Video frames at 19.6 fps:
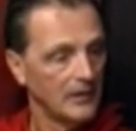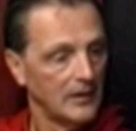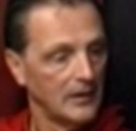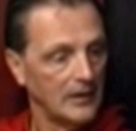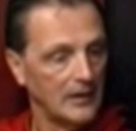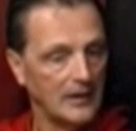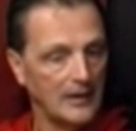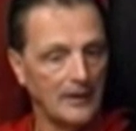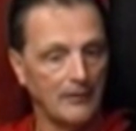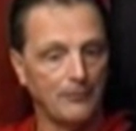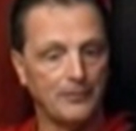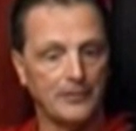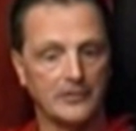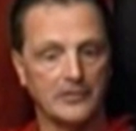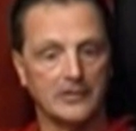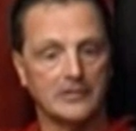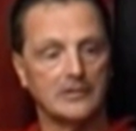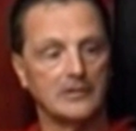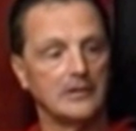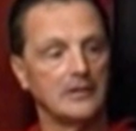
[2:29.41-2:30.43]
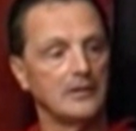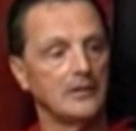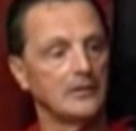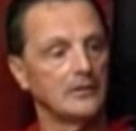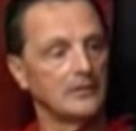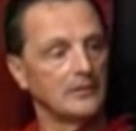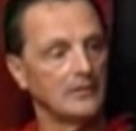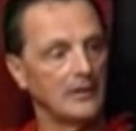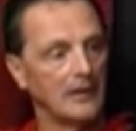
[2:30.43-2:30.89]
How physically
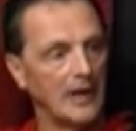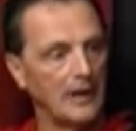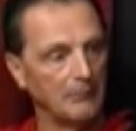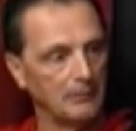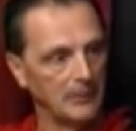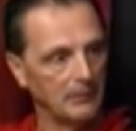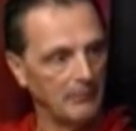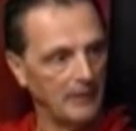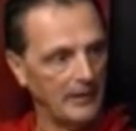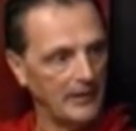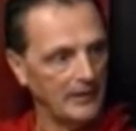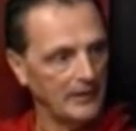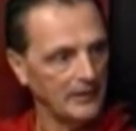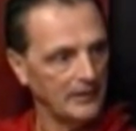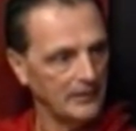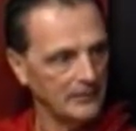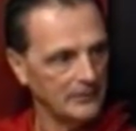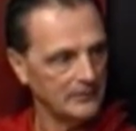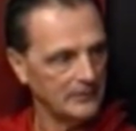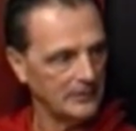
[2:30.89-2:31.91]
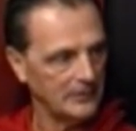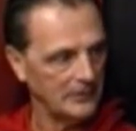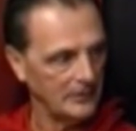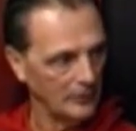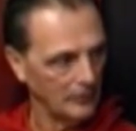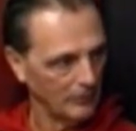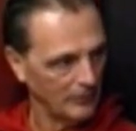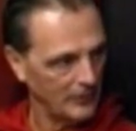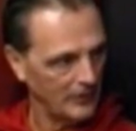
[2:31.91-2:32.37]
able am I to
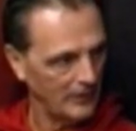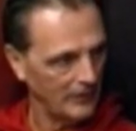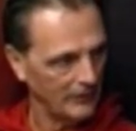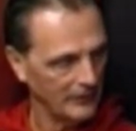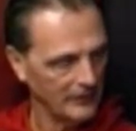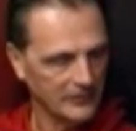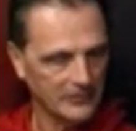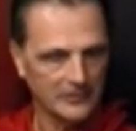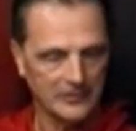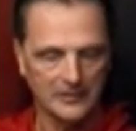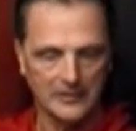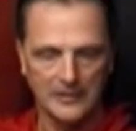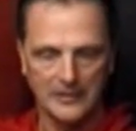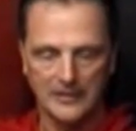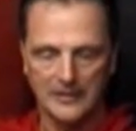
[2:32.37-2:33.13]
deal with all this?